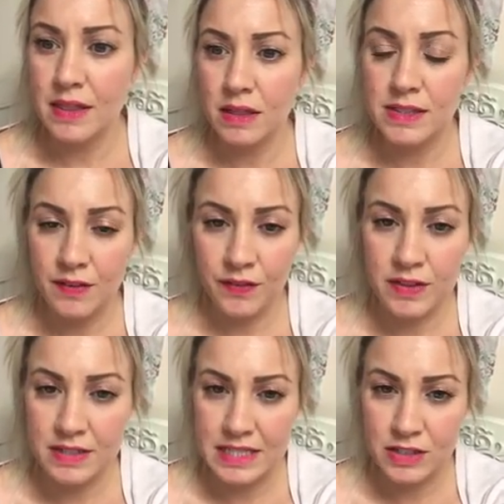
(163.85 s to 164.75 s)
the
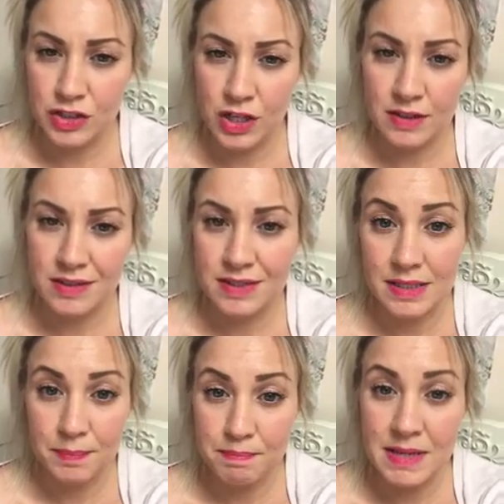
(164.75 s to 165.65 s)
difference is just
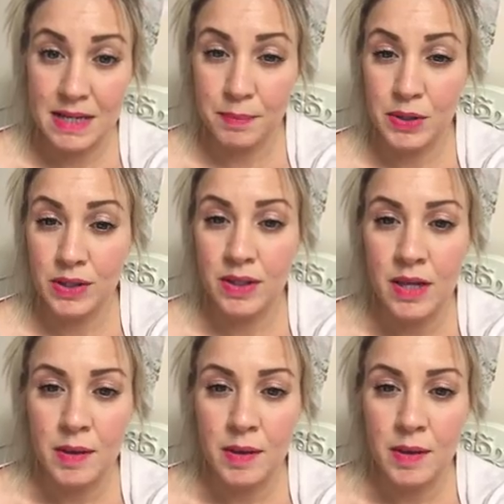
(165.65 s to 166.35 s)
minimal,